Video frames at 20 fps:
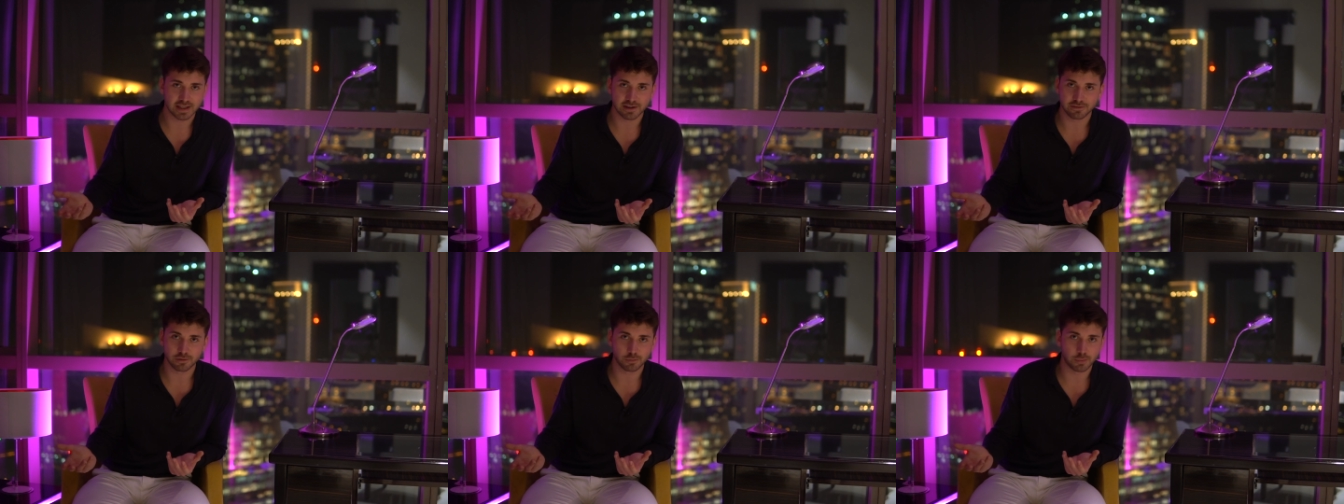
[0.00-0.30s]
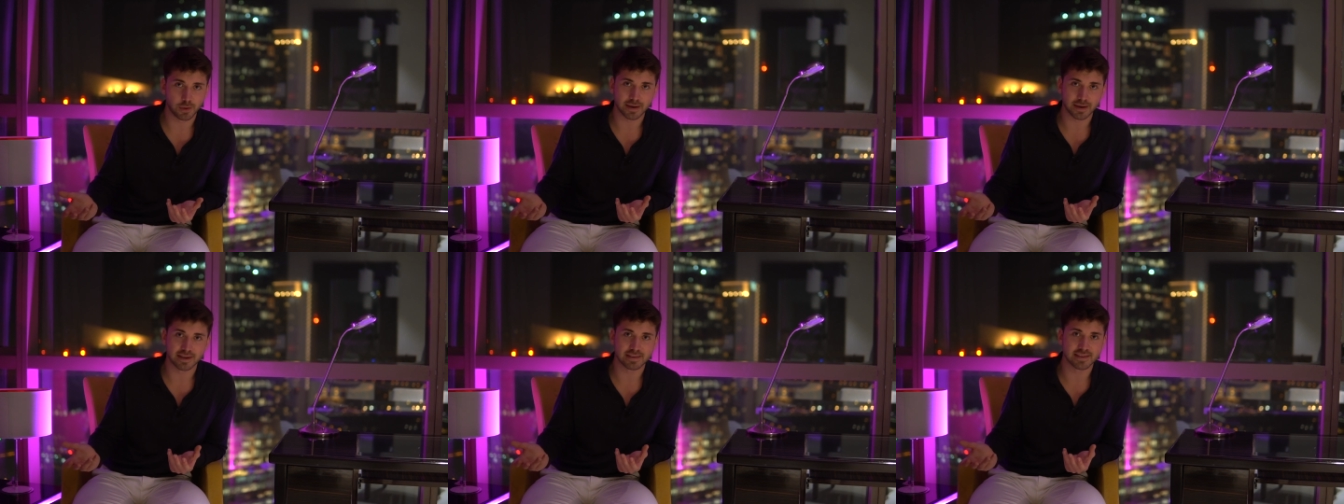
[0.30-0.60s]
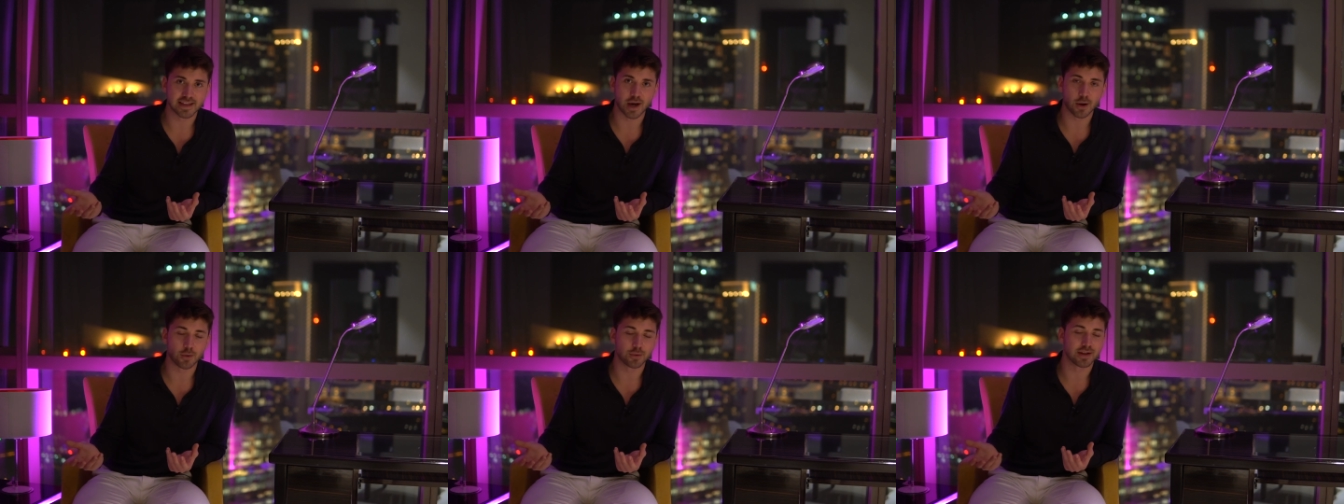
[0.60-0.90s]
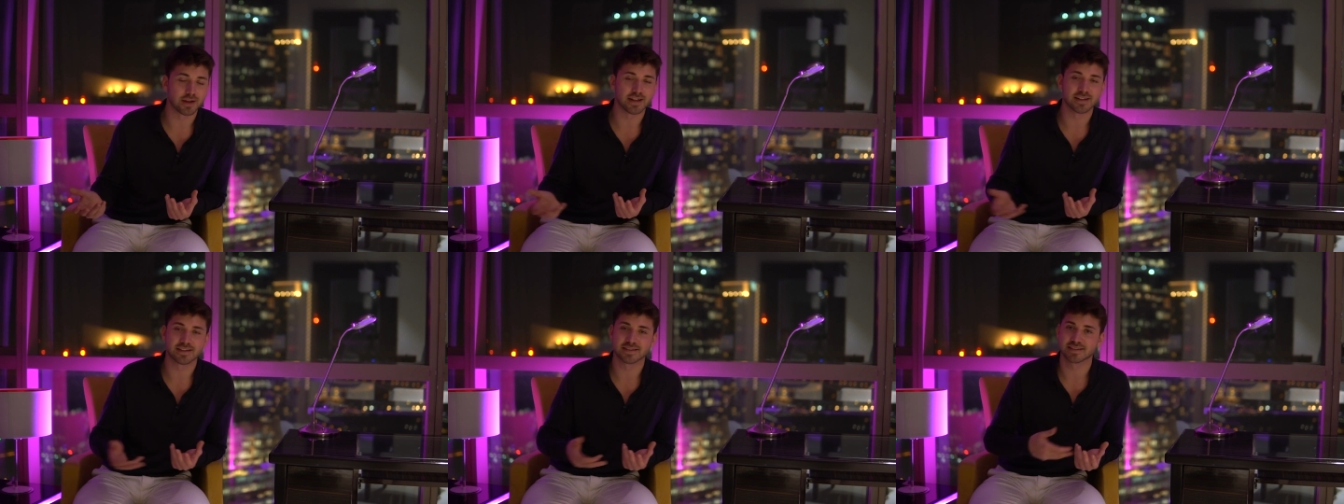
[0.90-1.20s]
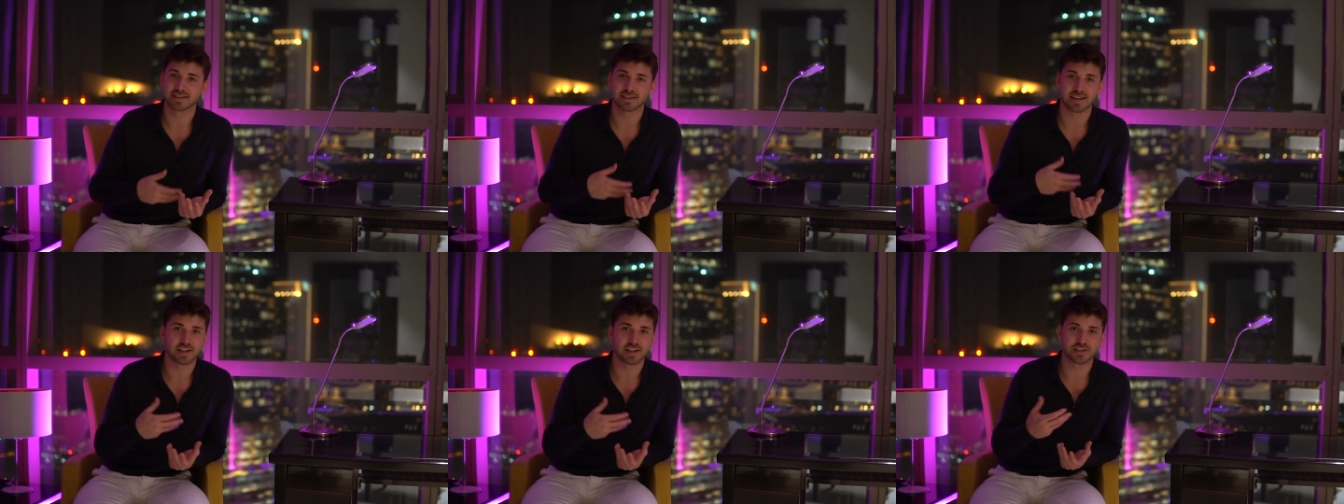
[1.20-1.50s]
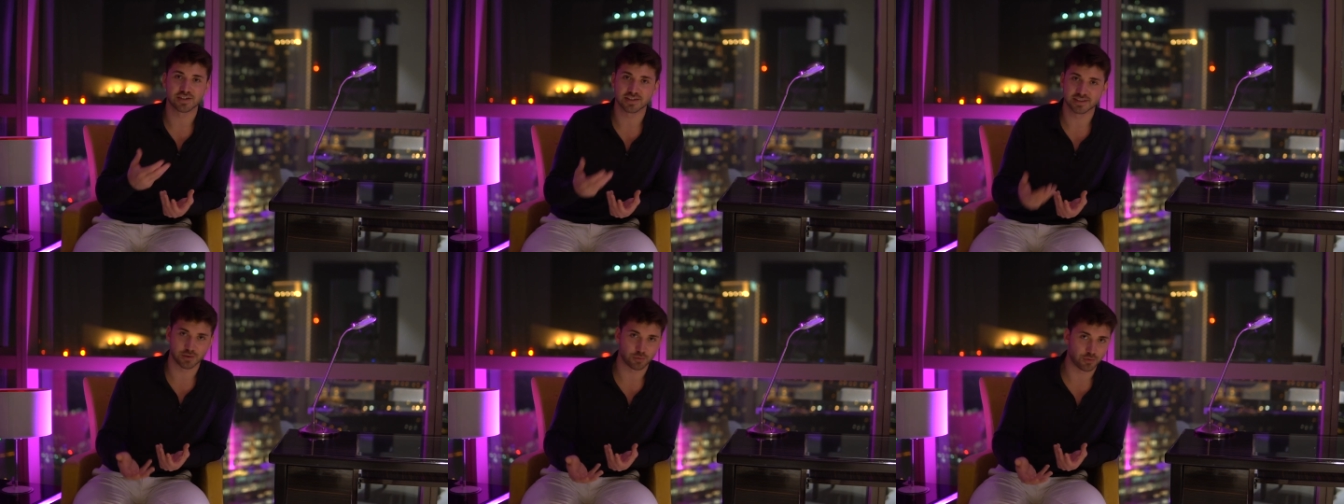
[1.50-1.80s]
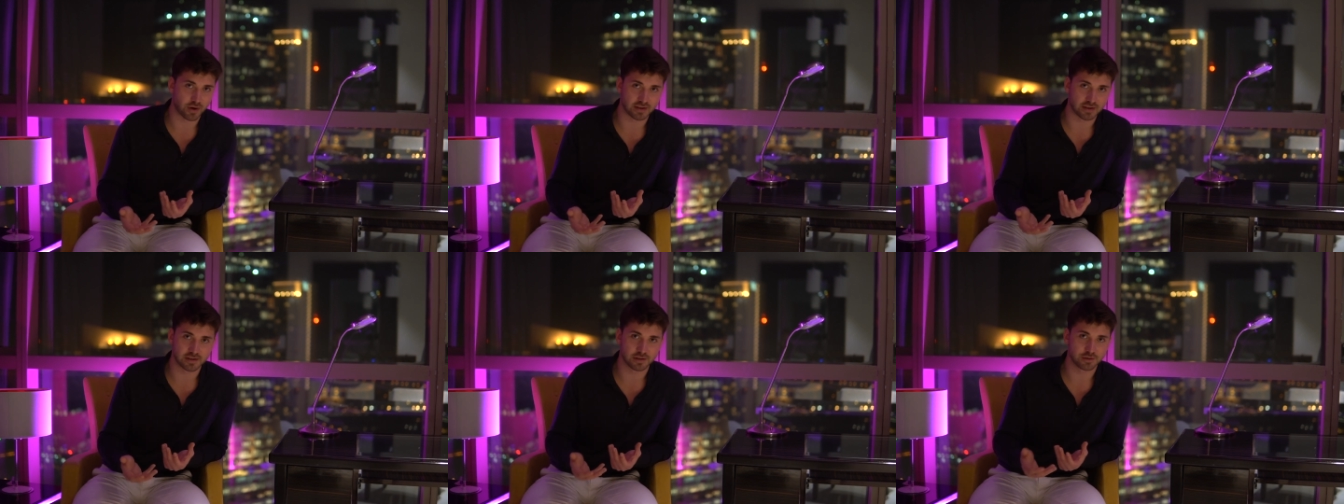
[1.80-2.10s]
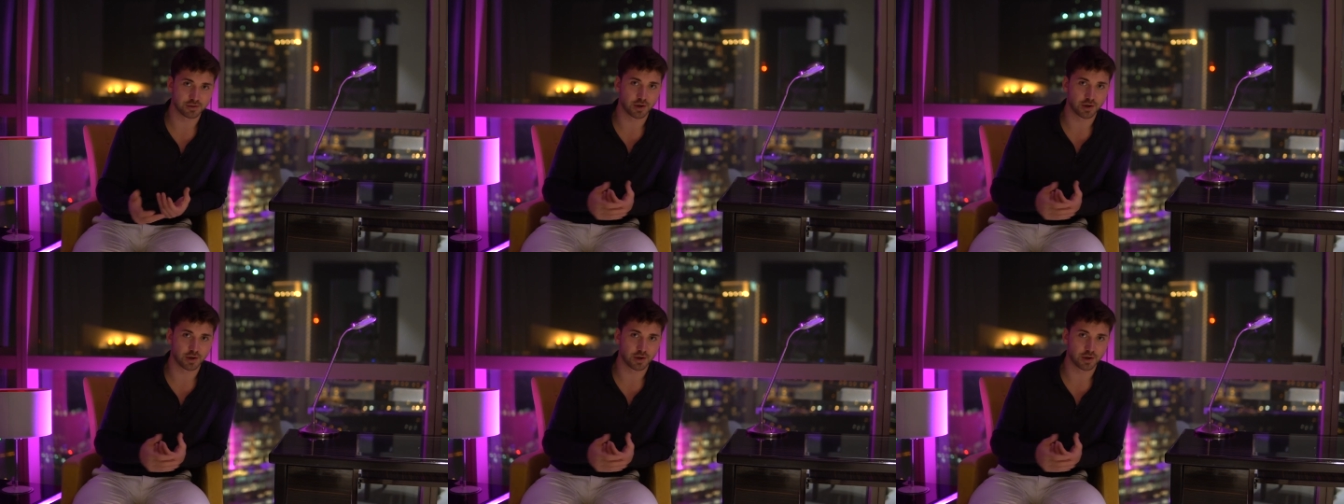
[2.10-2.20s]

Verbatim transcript: if you break it down, it's, it's just a rental,